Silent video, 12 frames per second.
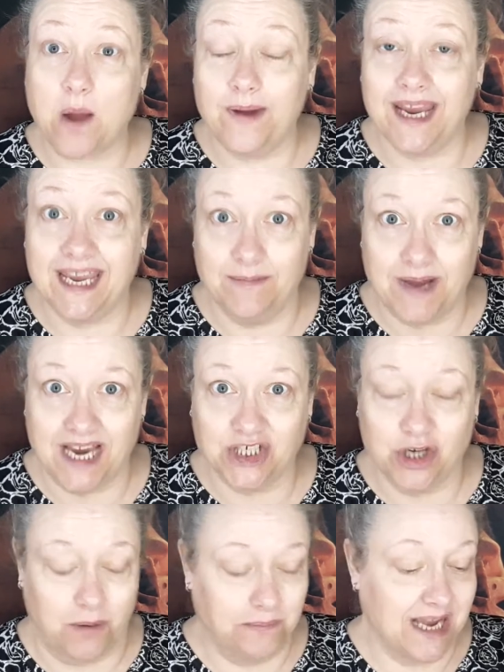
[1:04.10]
going in my
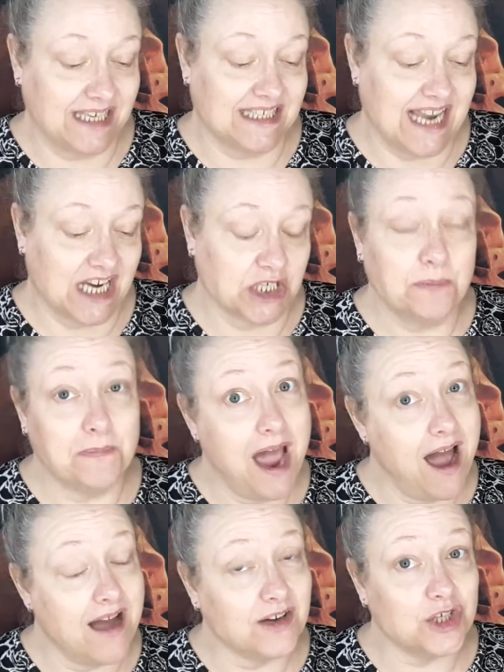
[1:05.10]
Shop My Stash
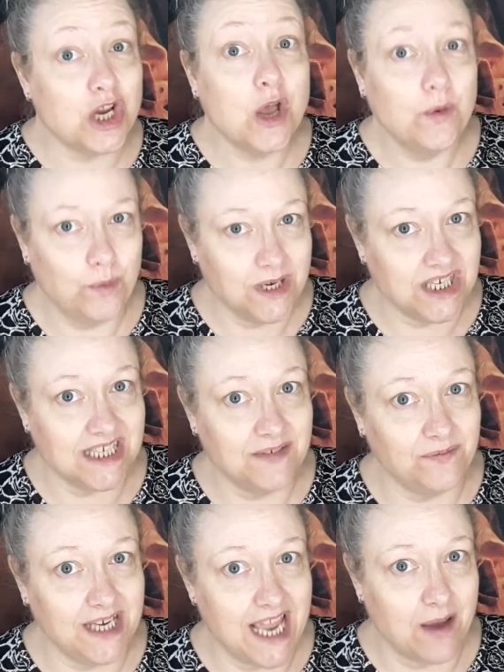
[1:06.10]
March, which
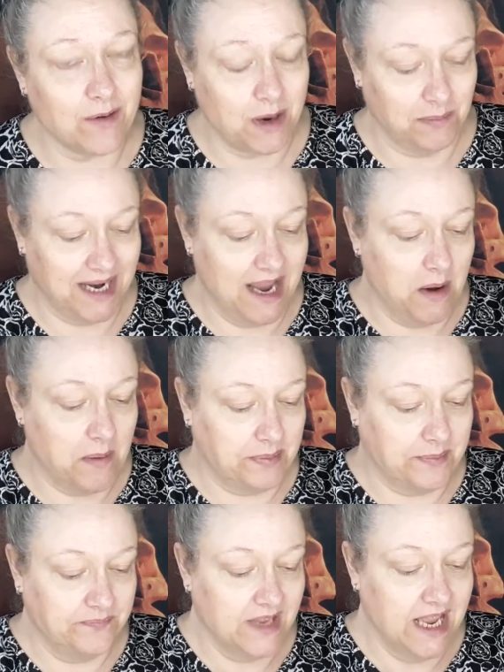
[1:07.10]
is a video coming
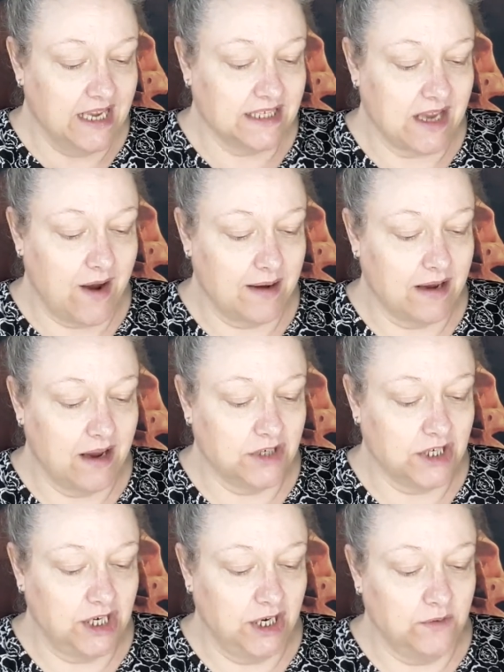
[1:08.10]
up. So I'm
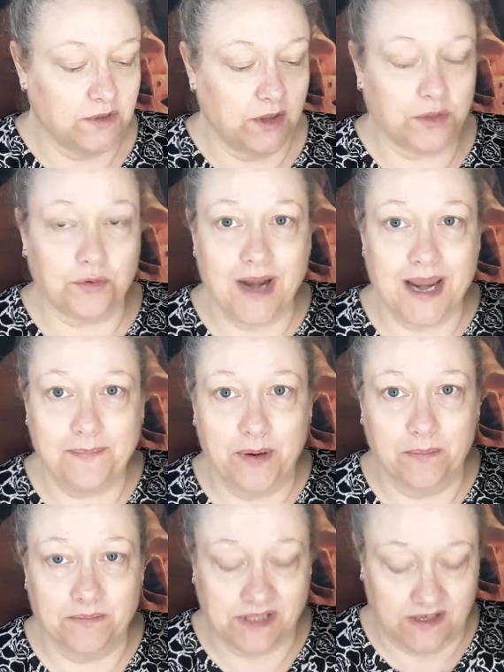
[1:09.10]
going to use three
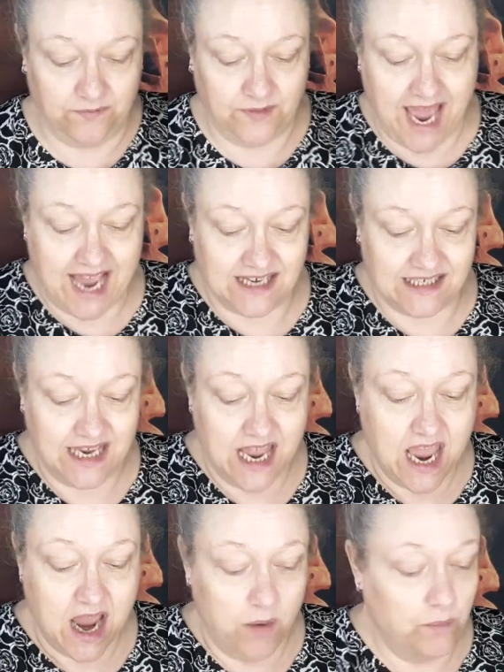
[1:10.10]
pumps of that,
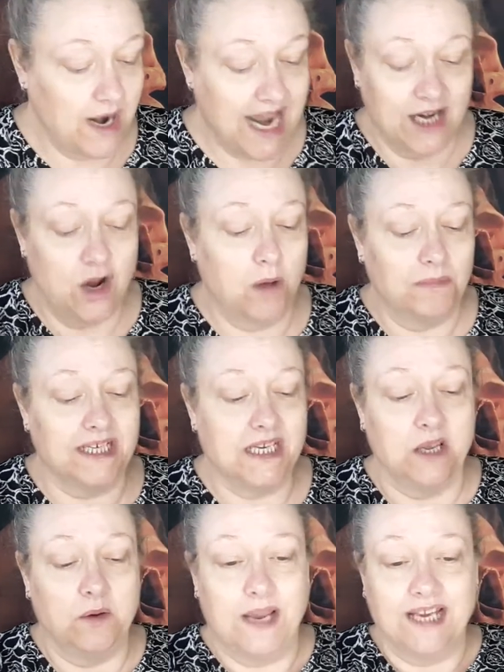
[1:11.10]
and what I normally
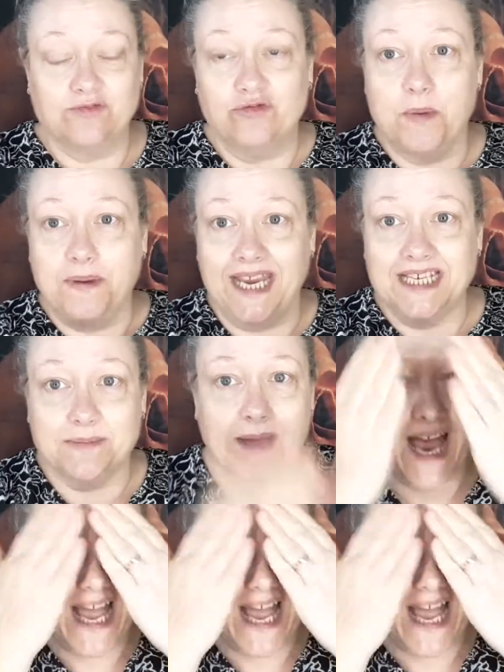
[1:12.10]
do is rub it into my